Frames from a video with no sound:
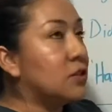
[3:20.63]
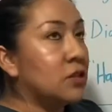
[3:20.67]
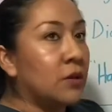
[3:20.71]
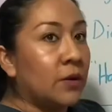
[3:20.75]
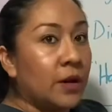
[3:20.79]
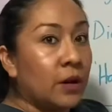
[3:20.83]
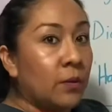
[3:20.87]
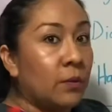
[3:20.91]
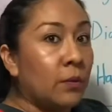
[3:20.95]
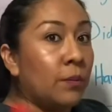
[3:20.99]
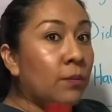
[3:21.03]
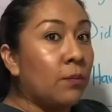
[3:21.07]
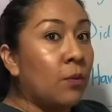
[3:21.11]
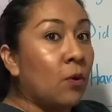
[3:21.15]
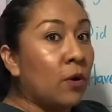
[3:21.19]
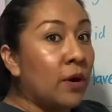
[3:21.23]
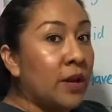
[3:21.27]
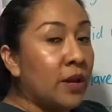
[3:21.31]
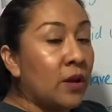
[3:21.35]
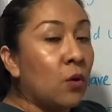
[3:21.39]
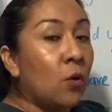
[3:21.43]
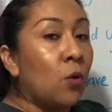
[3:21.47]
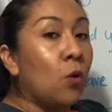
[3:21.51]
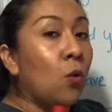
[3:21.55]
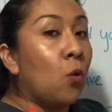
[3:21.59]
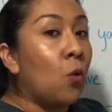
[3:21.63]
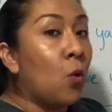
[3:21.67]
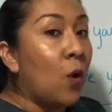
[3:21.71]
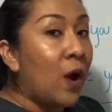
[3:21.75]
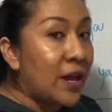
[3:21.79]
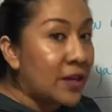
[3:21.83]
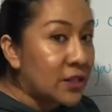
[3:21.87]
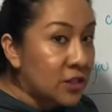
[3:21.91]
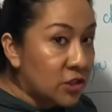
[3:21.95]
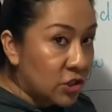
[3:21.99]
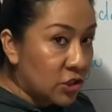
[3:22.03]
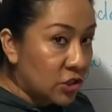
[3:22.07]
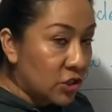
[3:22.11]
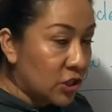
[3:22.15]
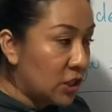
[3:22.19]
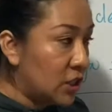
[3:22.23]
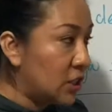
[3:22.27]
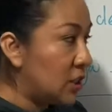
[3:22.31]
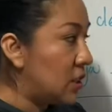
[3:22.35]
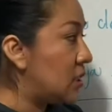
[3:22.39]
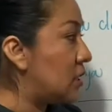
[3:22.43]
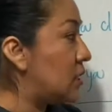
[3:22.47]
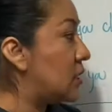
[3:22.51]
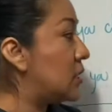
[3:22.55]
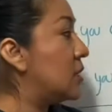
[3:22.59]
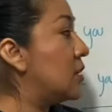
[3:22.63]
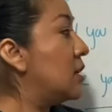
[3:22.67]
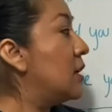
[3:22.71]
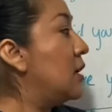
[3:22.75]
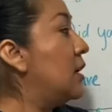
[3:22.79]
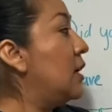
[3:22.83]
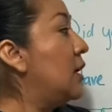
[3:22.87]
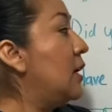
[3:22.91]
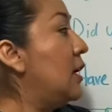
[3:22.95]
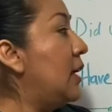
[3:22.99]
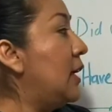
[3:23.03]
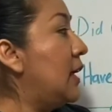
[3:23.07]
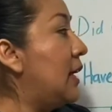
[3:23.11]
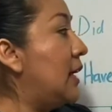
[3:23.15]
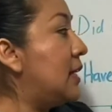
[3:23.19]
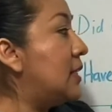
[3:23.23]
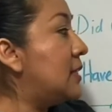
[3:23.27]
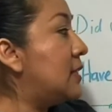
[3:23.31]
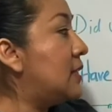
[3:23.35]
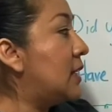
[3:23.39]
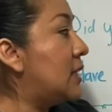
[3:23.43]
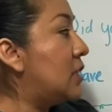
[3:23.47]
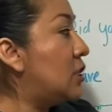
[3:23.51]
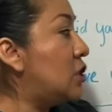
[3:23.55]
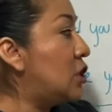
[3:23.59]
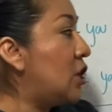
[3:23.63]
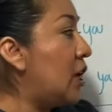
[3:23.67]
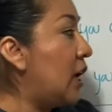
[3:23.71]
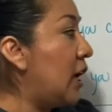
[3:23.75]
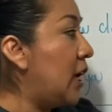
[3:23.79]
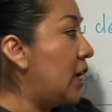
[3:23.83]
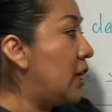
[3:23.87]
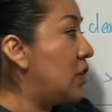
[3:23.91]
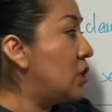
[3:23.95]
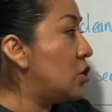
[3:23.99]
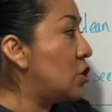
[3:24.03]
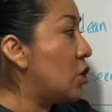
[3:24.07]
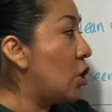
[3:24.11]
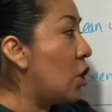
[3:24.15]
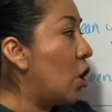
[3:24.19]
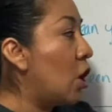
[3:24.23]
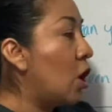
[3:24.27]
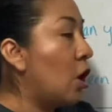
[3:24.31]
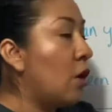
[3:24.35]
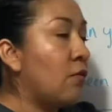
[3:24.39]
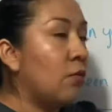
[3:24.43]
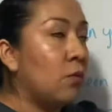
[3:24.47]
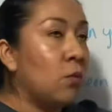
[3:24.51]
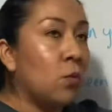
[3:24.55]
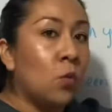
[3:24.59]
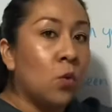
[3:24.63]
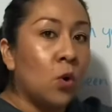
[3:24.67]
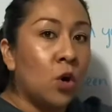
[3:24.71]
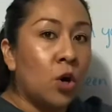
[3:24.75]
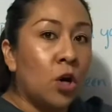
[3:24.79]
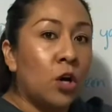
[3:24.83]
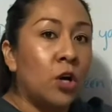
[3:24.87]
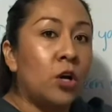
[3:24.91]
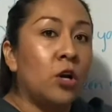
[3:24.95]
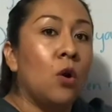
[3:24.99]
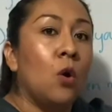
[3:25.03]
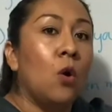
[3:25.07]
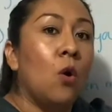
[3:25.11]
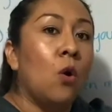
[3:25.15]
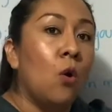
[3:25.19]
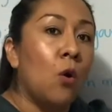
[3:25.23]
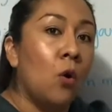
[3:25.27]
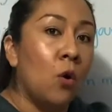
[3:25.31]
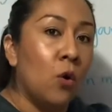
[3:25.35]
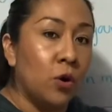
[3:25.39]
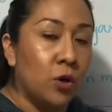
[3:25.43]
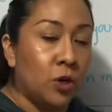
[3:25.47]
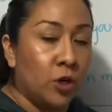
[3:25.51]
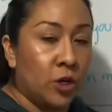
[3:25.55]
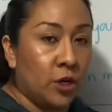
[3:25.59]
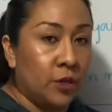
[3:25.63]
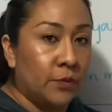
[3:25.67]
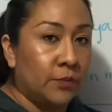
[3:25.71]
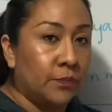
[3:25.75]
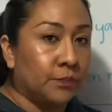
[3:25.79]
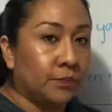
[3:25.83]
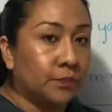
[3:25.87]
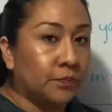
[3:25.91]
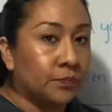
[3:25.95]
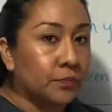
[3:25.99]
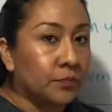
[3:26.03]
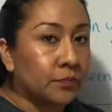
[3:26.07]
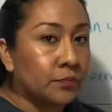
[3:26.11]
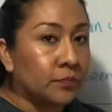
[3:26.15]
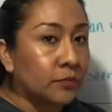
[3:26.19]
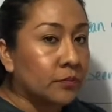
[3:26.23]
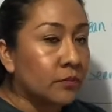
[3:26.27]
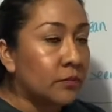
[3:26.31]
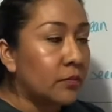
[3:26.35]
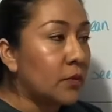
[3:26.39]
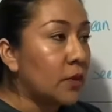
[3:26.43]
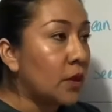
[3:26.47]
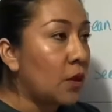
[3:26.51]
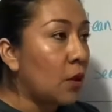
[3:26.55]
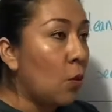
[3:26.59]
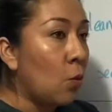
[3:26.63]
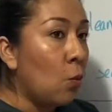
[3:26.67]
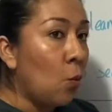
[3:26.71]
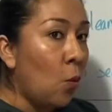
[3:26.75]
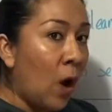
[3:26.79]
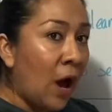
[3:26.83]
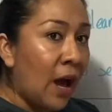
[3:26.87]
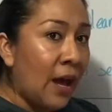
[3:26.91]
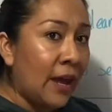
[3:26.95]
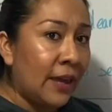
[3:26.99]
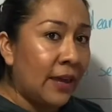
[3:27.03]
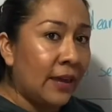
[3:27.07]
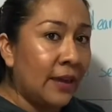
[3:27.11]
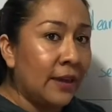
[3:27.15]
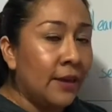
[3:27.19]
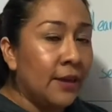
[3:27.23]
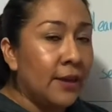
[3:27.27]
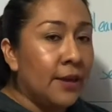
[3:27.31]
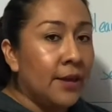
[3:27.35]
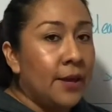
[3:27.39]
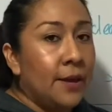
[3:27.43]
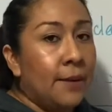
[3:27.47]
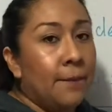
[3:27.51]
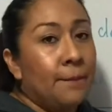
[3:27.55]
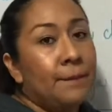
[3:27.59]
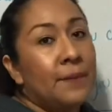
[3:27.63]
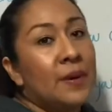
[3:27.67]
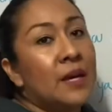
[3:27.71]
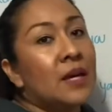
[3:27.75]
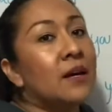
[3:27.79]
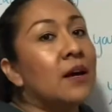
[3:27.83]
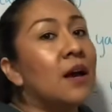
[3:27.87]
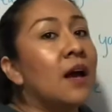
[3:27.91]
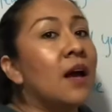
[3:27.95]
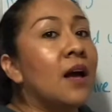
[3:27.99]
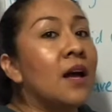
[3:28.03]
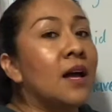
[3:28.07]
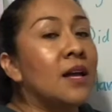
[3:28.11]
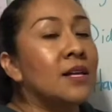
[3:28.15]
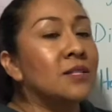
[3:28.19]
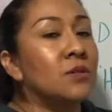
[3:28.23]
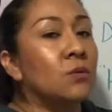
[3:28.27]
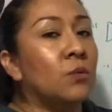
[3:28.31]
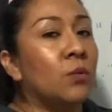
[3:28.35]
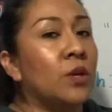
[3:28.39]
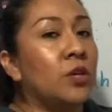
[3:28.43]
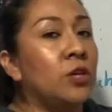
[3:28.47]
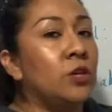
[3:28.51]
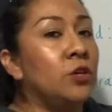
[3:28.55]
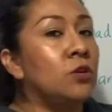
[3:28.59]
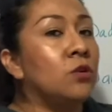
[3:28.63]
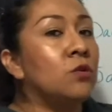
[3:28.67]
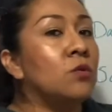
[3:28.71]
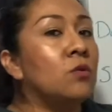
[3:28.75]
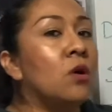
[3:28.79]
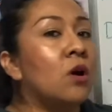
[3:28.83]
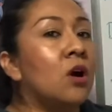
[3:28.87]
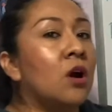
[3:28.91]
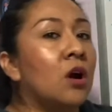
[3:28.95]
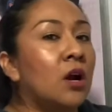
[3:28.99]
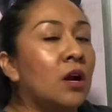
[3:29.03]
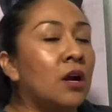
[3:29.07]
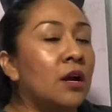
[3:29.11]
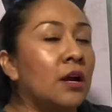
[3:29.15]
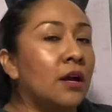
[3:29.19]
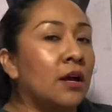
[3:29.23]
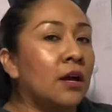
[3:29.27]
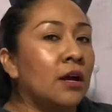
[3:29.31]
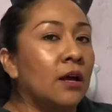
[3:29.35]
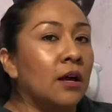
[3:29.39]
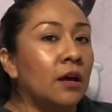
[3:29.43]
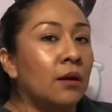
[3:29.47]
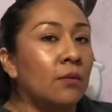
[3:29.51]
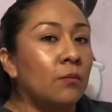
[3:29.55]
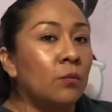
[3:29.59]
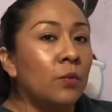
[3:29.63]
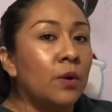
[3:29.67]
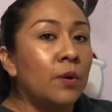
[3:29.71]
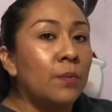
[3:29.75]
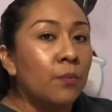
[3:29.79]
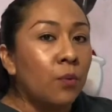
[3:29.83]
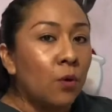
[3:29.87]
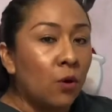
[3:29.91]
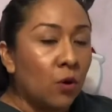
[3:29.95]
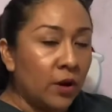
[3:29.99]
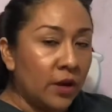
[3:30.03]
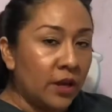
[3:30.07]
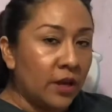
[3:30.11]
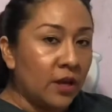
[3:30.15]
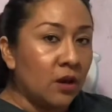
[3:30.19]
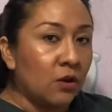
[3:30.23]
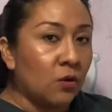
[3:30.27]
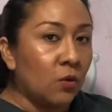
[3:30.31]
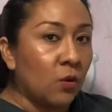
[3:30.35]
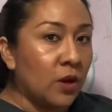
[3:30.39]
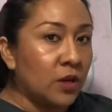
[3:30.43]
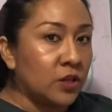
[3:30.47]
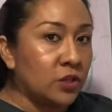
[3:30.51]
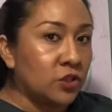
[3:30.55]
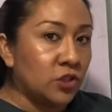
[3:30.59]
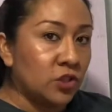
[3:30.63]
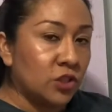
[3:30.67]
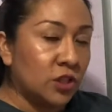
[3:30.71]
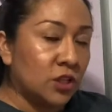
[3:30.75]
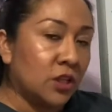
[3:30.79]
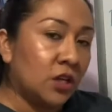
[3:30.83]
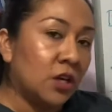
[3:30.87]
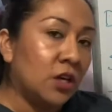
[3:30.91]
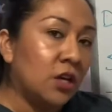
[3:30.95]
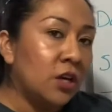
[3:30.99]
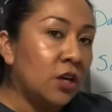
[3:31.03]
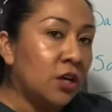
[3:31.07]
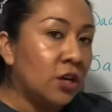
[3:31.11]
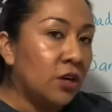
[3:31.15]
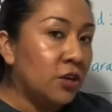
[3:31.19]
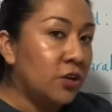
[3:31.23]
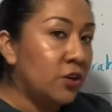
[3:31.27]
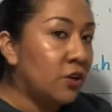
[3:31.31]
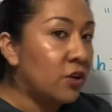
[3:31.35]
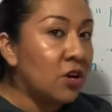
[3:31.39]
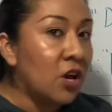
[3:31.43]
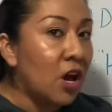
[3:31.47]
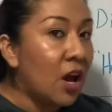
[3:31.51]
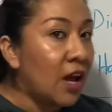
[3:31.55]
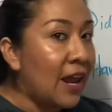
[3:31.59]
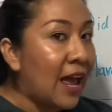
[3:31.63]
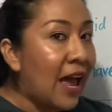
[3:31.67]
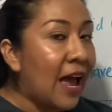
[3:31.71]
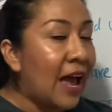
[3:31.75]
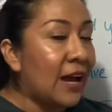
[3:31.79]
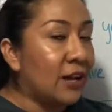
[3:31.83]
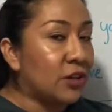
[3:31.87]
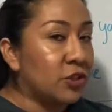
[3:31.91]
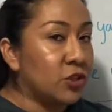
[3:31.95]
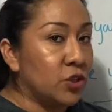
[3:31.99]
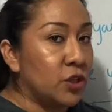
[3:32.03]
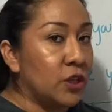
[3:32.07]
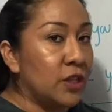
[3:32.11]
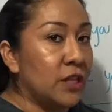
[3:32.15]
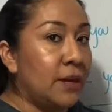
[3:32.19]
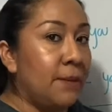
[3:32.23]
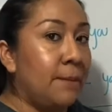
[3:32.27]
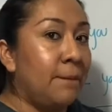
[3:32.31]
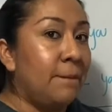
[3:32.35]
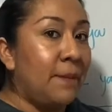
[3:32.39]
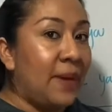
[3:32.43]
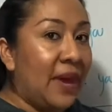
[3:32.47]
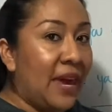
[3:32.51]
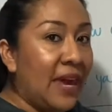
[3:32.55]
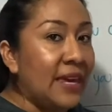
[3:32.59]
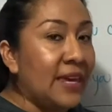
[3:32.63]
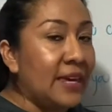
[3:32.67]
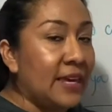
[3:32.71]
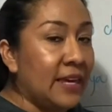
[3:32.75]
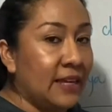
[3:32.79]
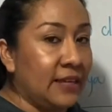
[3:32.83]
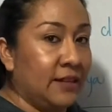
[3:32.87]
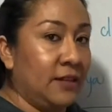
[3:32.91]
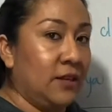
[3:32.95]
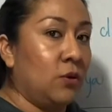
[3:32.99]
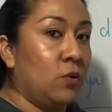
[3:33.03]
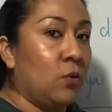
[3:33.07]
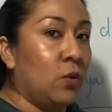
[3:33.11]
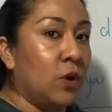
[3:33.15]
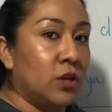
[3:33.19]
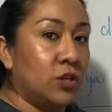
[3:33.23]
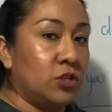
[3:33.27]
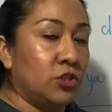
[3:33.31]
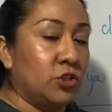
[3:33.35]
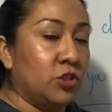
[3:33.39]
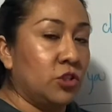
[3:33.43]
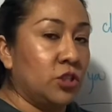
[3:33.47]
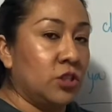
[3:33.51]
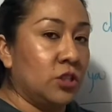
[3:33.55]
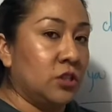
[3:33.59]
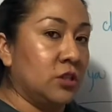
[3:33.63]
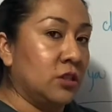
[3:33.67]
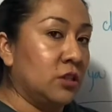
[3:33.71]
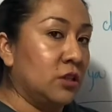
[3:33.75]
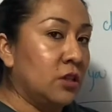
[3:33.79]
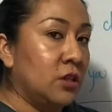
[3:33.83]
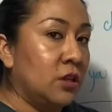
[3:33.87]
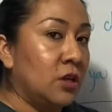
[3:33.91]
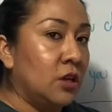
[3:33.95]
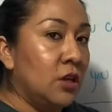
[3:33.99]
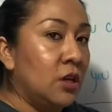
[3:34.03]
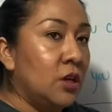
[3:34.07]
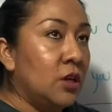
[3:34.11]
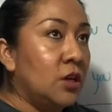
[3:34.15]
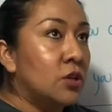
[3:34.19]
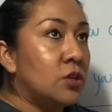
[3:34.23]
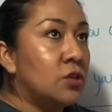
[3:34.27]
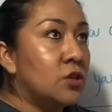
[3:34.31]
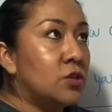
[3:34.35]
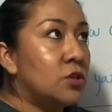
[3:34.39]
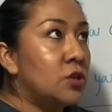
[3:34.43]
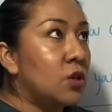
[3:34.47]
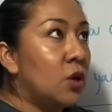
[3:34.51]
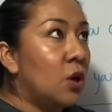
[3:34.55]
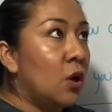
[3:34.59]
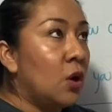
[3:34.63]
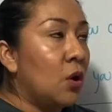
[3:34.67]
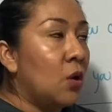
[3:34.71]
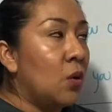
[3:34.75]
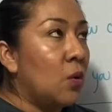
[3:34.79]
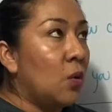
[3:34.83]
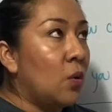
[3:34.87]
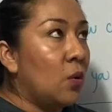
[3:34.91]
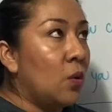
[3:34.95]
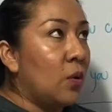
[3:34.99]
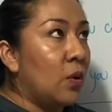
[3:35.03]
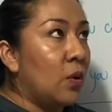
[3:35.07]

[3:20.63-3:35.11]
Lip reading: reporting questions is a change of word order. Why? Because when you are reporting a question, you're not actually making the question. So